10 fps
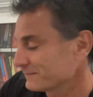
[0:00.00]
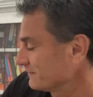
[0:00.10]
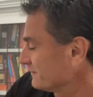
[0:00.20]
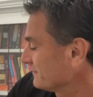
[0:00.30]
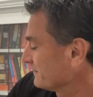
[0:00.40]

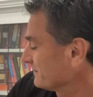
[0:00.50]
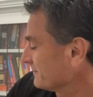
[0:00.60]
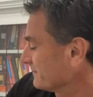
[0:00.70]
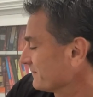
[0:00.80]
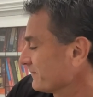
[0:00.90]

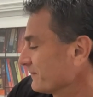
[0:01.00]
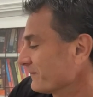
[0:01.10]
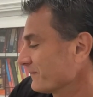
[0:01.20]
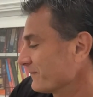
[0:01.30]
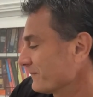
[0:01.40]

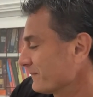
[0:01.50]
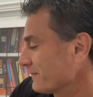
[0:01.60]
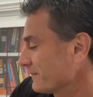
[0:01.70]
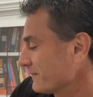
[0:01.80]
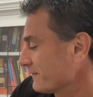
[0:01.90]

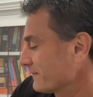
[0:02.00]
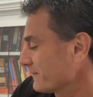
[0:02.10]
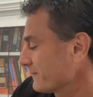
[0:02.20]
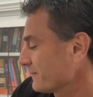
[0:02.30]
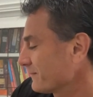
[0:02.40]

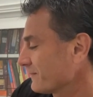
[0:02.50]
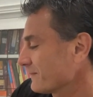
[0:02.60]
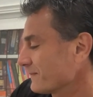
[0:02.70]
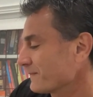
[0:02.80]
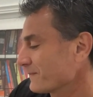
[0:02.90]

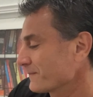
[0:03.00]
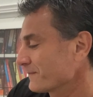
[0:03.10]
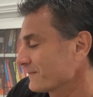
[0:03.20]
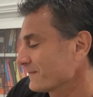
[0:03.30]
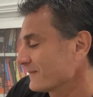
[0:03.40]

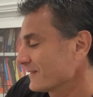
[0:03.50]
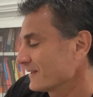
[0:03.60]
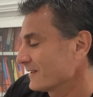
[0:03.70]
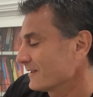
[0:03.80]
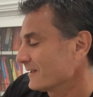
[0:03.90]

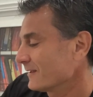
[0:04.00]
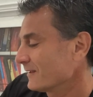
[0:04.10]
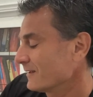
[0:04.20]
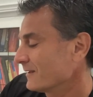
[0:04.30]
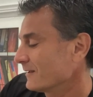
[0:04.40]

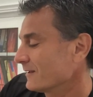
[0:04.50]
[no speech]